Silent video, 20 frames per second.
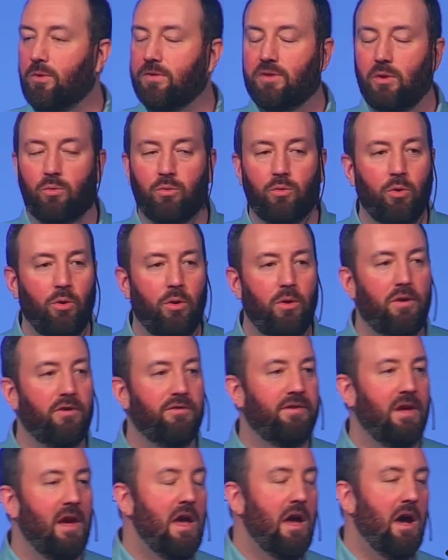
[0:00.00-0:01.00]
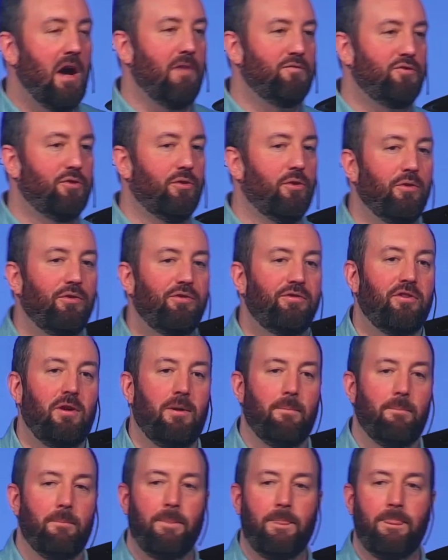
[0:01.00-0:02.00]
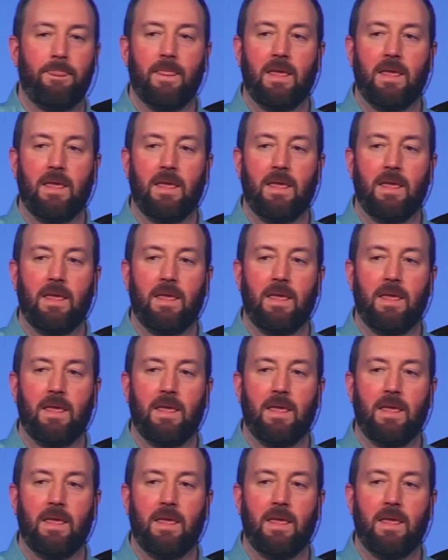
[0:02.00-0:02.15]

with the rulers of Jerusalem.